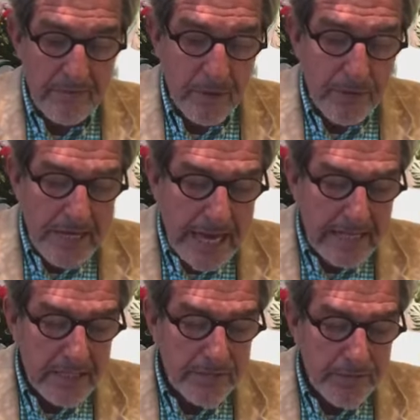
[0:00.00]
Love
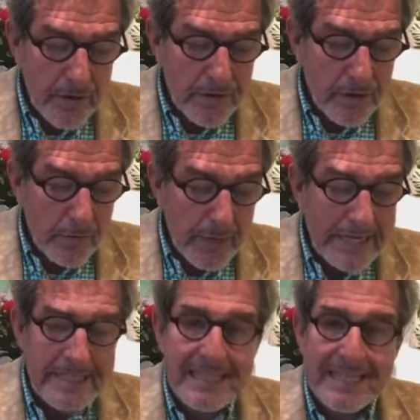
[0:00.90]
creates further
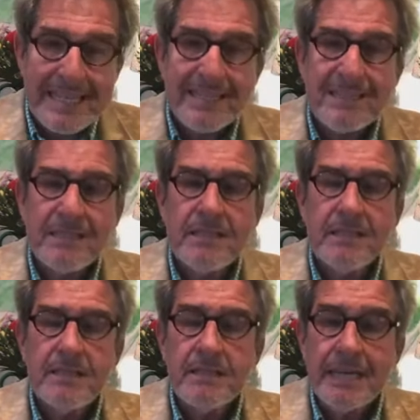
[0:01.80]
when skill
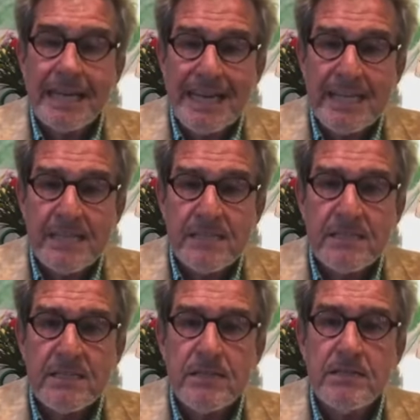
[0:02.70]

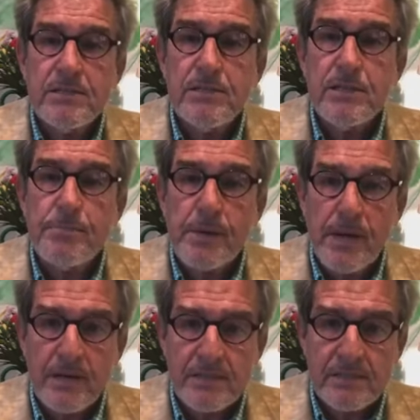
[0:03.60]
is
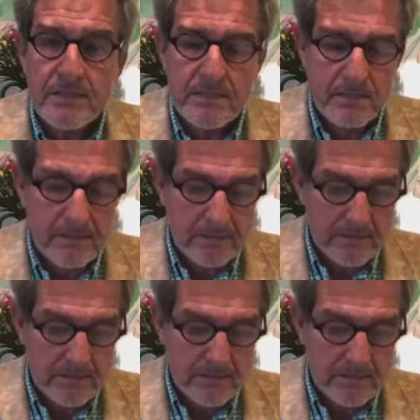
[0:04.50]
surpassed.